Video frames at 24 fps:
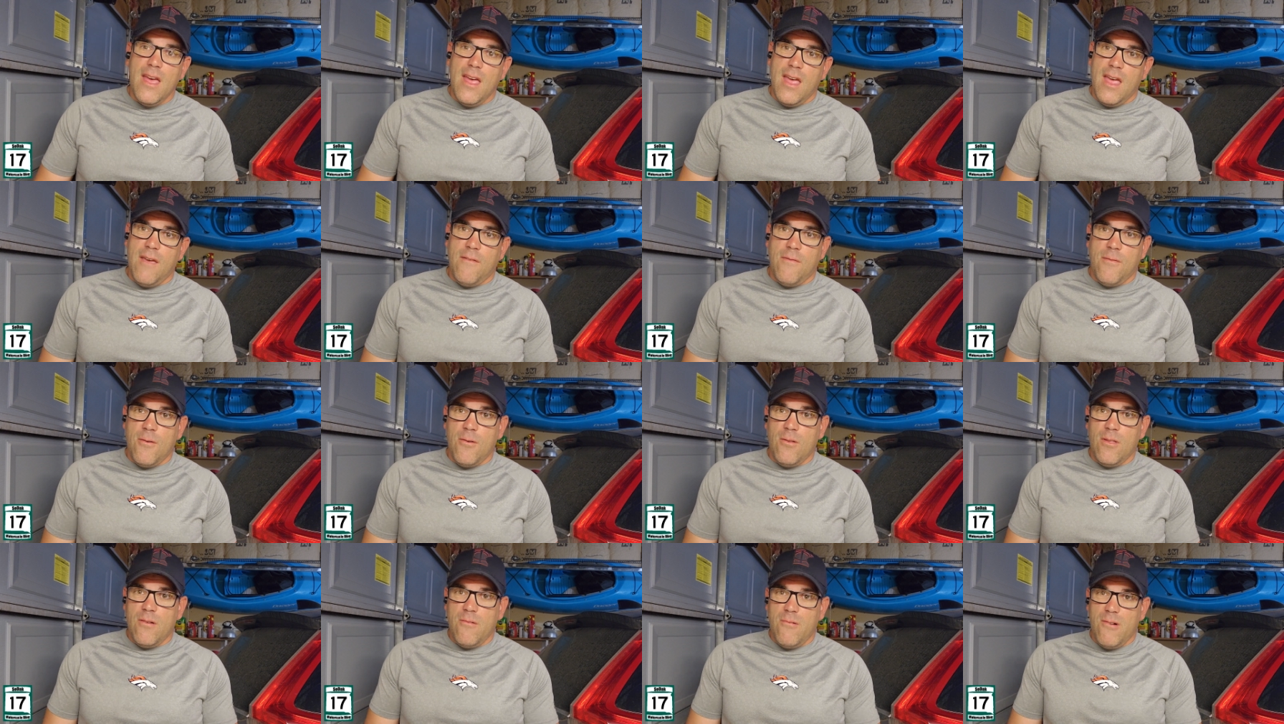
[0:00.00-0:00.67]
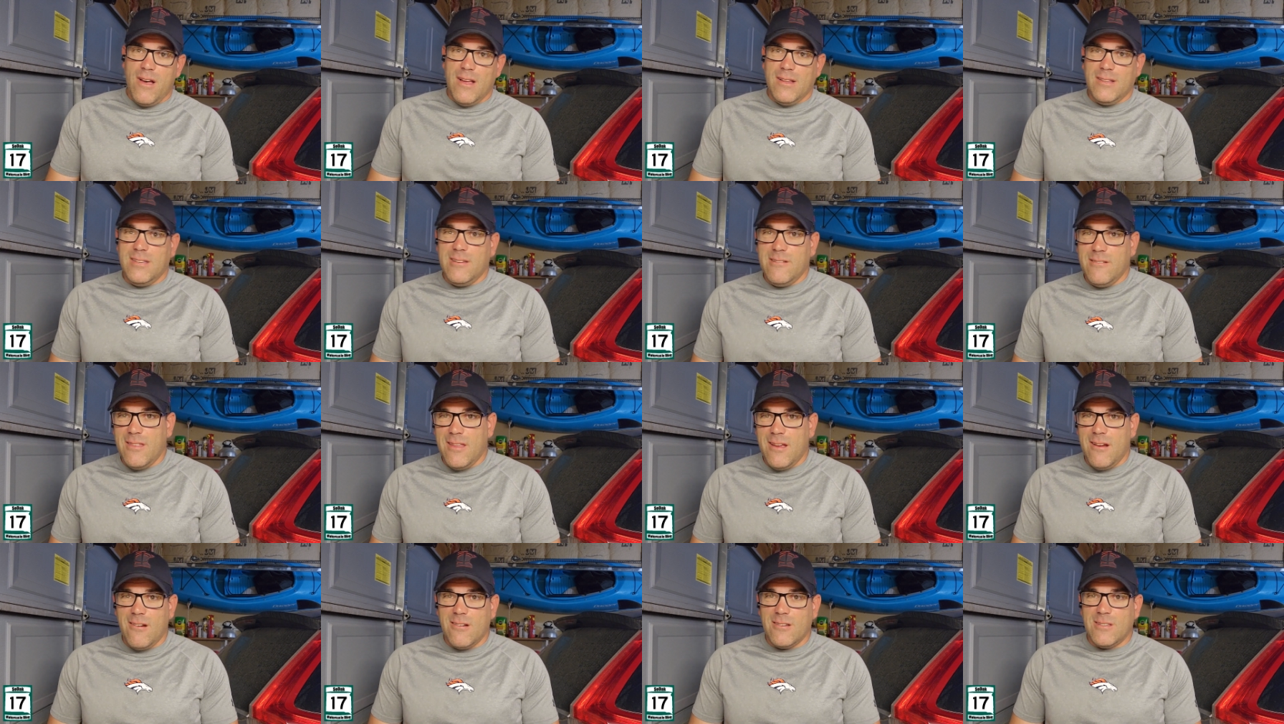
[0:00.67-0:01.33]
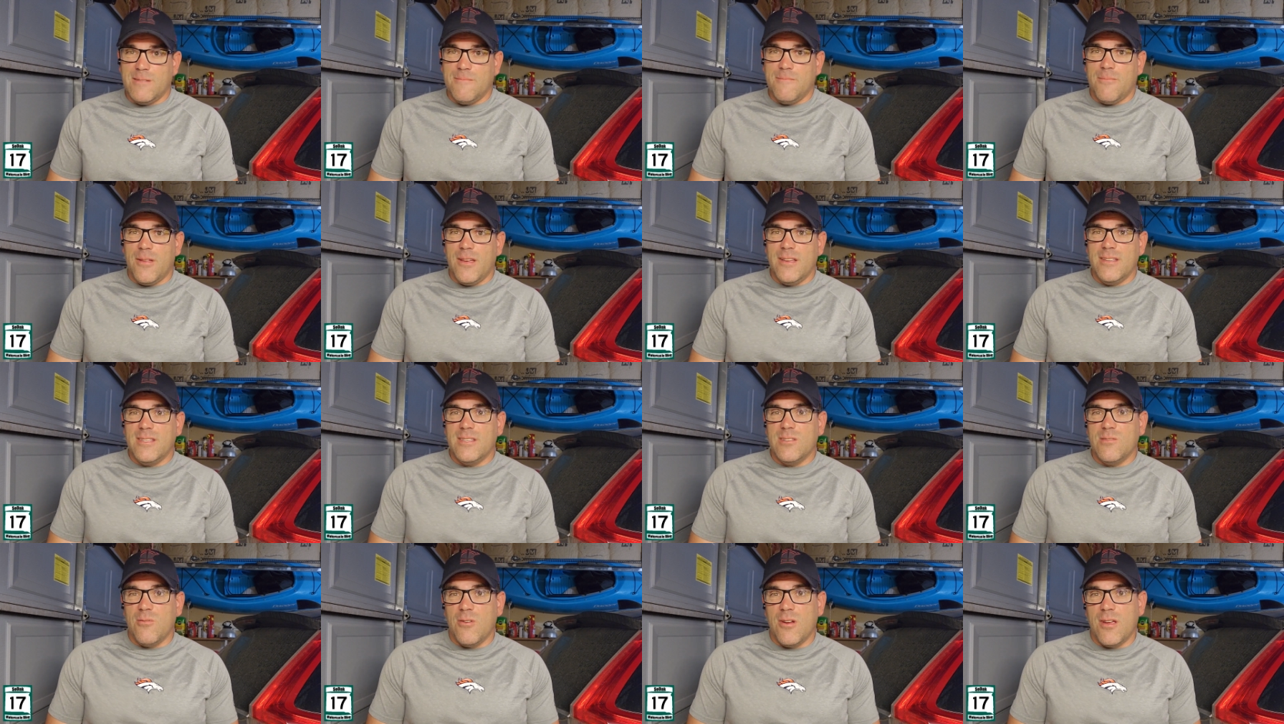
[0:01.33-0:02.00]
If you really want to, there are some
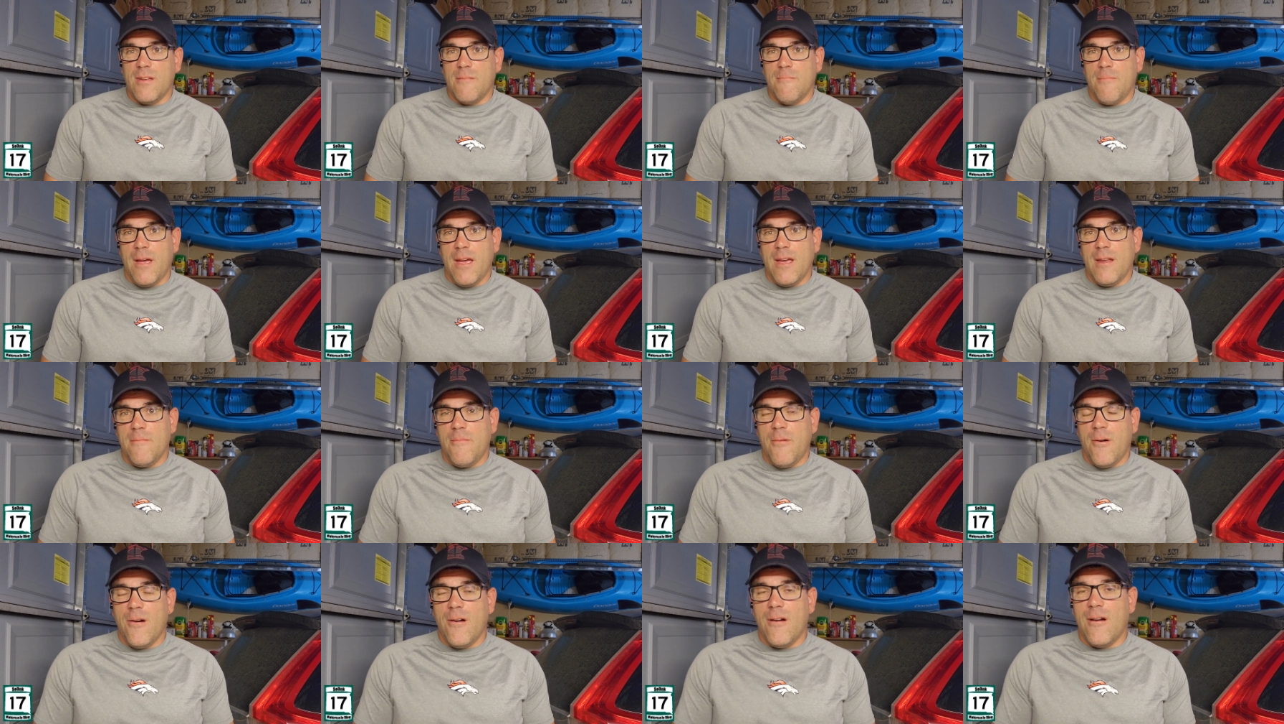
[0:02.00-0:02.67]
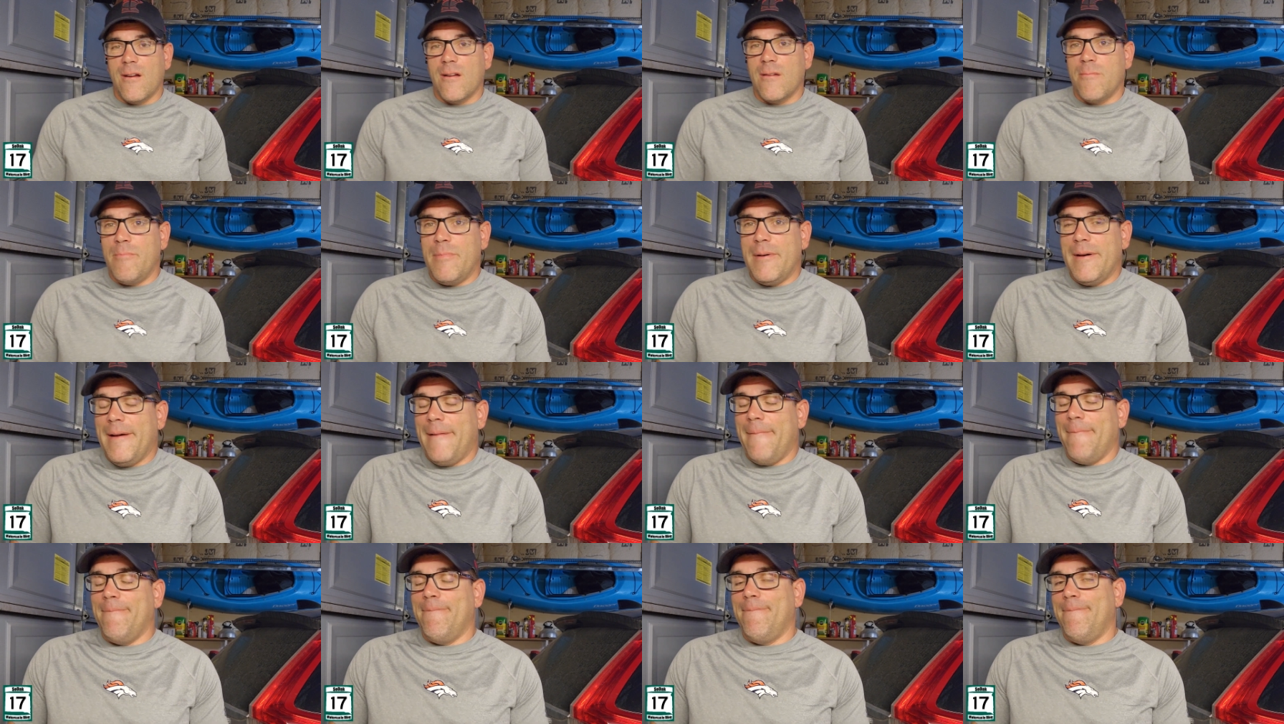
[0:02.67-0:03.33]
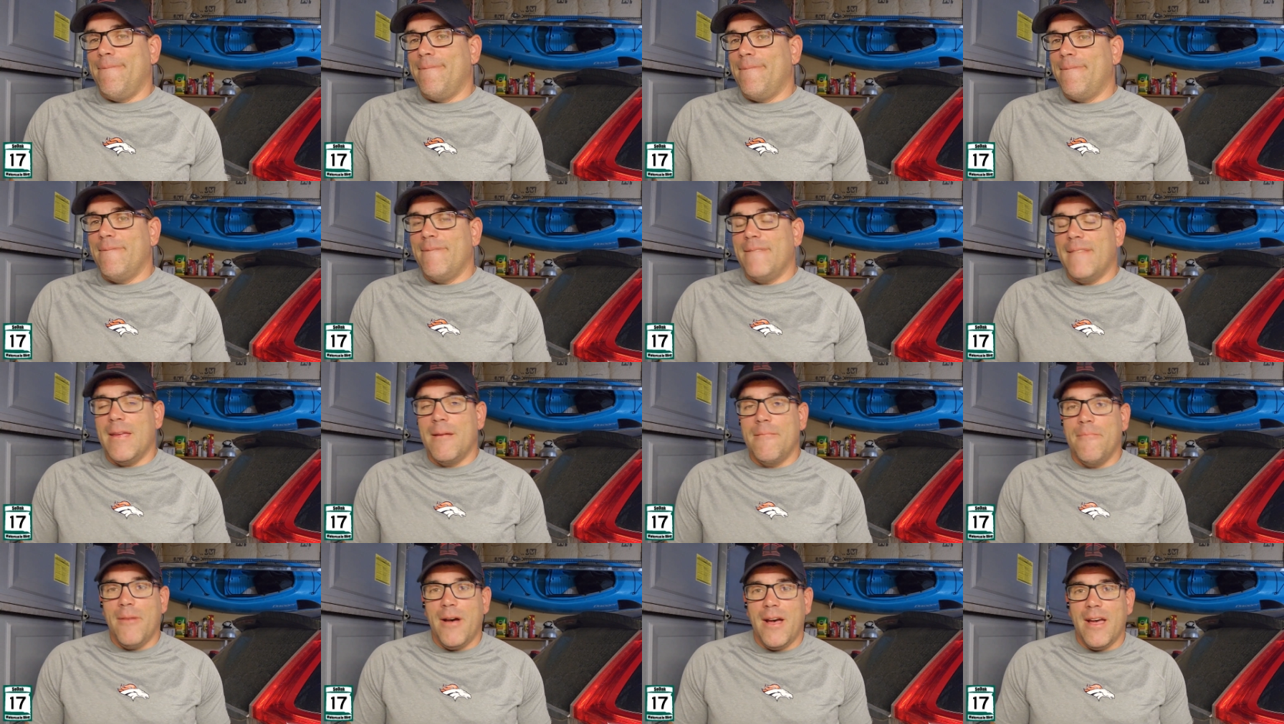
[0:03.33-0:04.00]
places where you can pay to park, but
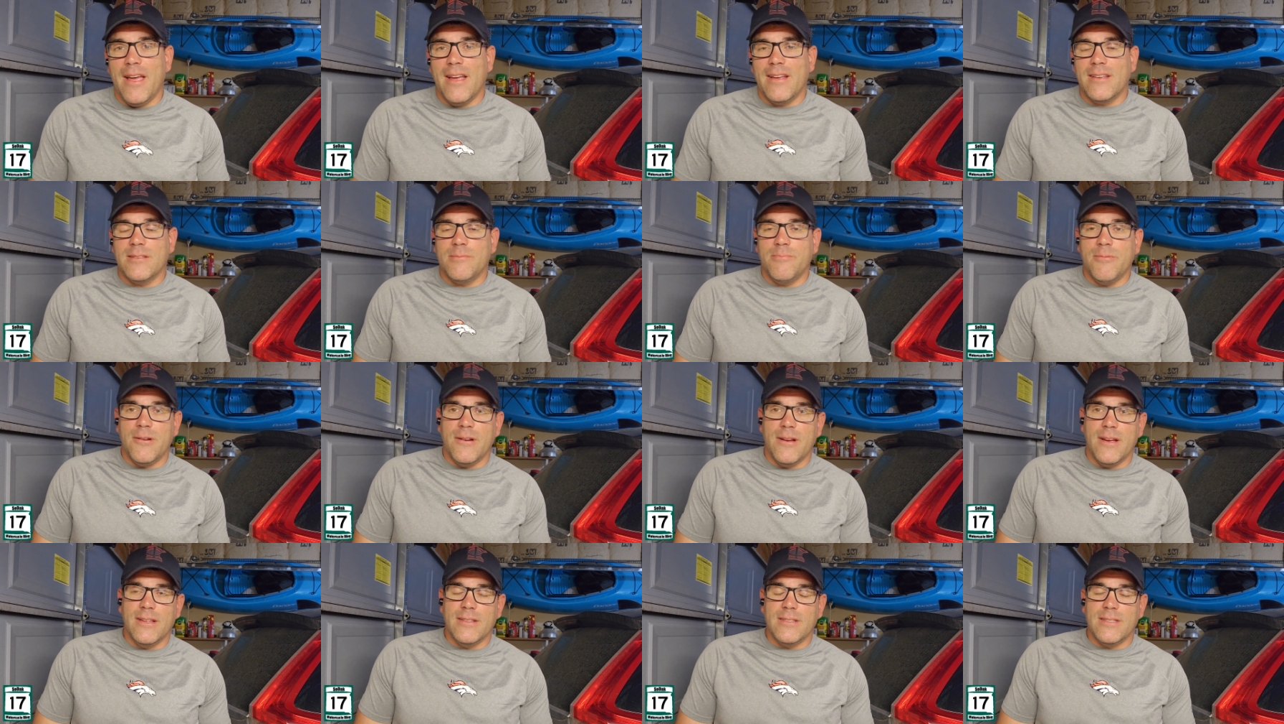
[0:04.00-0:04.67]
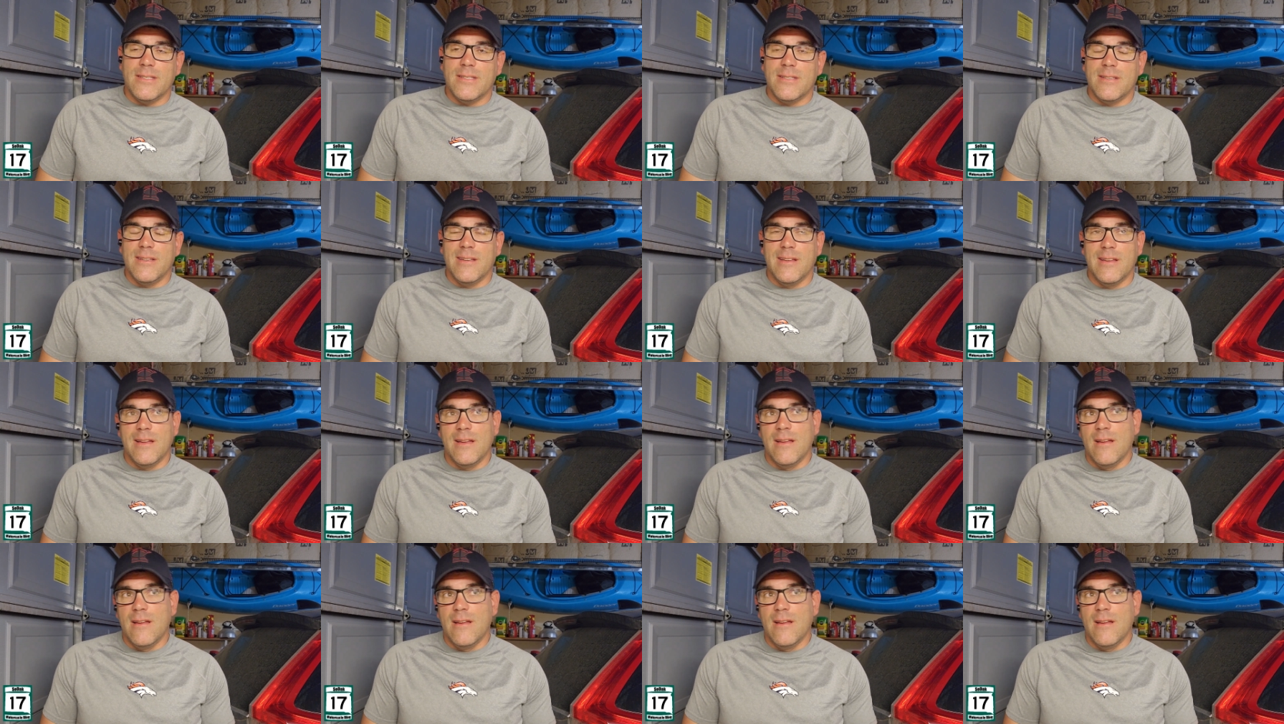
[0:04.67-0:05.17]
in my experience,